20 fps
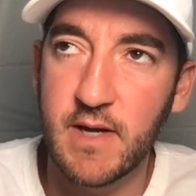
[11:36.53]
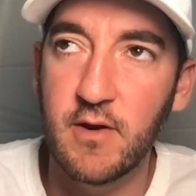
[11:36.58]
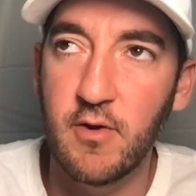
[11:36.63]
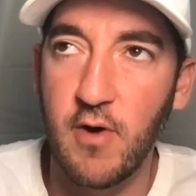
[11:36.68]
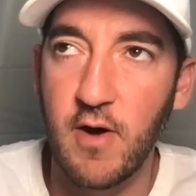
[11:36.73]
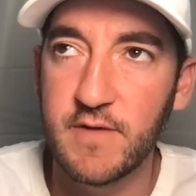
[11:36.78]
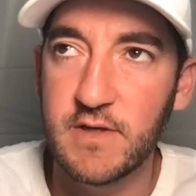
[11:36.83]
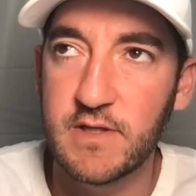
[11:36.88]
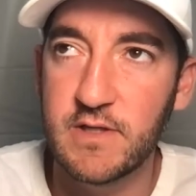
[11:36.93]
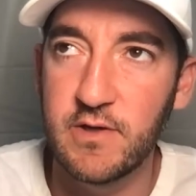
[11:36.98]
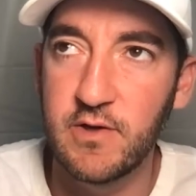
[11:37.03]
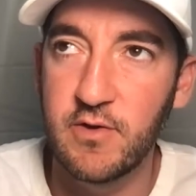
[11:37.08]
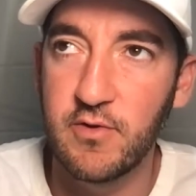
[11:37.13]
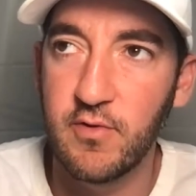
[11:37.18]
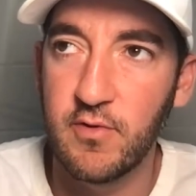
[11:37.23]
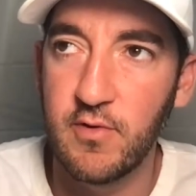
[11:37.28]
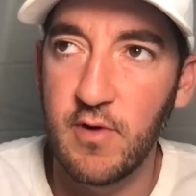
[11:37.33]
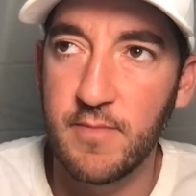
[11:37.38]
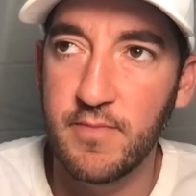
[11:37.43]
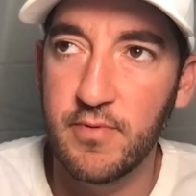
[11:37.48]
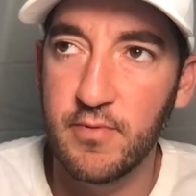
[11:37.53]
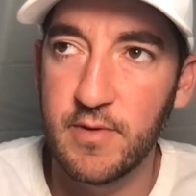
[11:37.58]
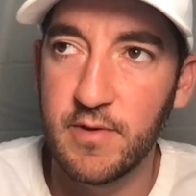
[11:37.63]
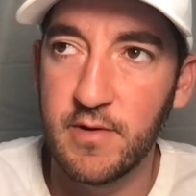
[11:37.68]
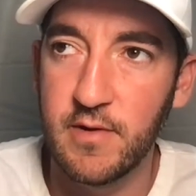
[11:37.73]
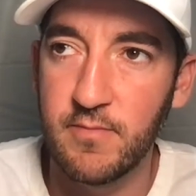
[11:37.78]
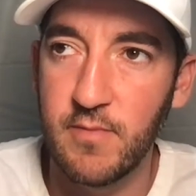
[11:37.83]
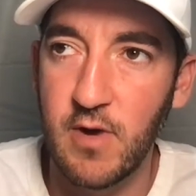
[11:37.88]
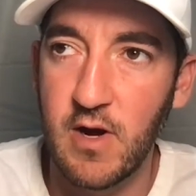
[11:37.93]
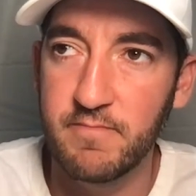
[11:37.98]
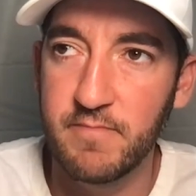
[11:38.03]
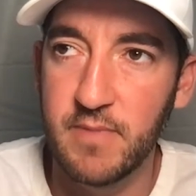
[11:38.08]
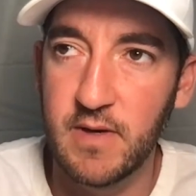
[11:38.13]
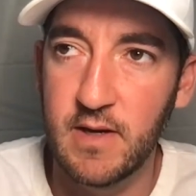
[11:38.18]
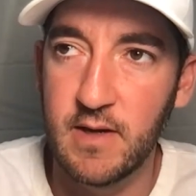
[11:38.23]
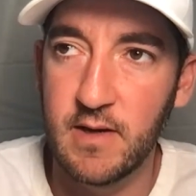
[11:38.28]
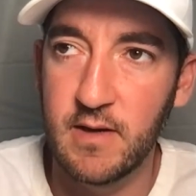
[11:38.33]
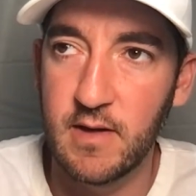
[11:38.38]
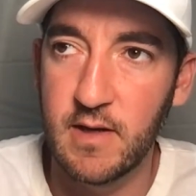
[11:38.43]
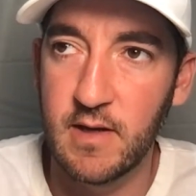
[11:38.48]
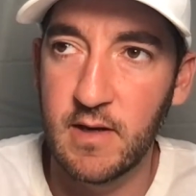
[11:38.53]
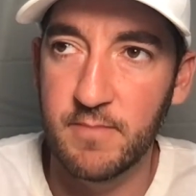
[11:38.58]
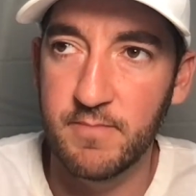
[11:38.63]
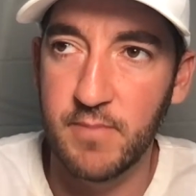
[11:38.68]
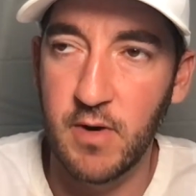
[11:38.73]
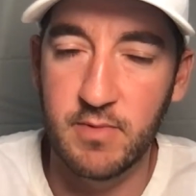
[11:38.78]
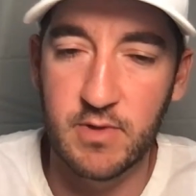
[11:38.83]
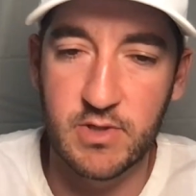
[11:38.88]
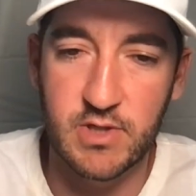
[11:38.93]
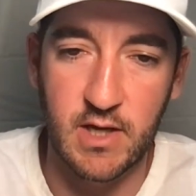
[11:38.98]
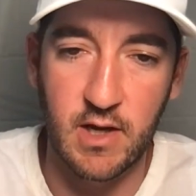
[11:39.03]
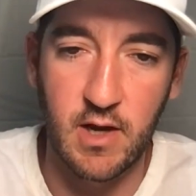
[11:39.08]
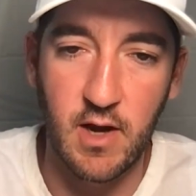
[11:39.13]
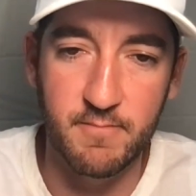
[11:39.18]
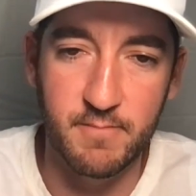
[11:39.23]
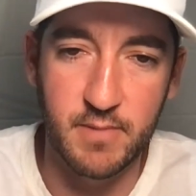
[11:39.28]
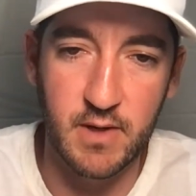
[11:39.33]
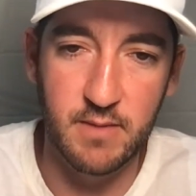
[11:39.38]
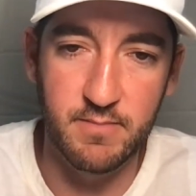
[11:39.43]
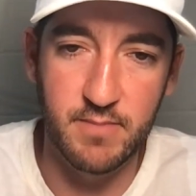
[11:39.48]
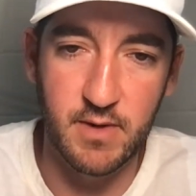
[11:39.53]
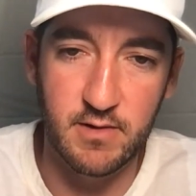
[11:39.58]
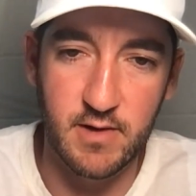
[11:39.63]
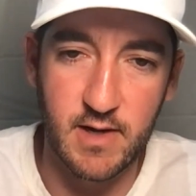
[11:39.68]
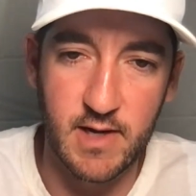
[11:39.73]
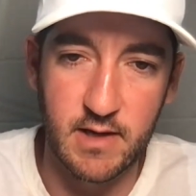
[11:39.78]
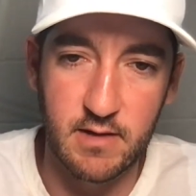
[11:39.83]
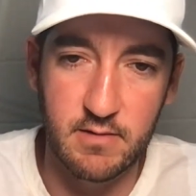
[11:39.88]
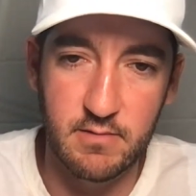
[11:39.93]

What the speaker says: I know obviously you grew up with your mom being in a publishing company, but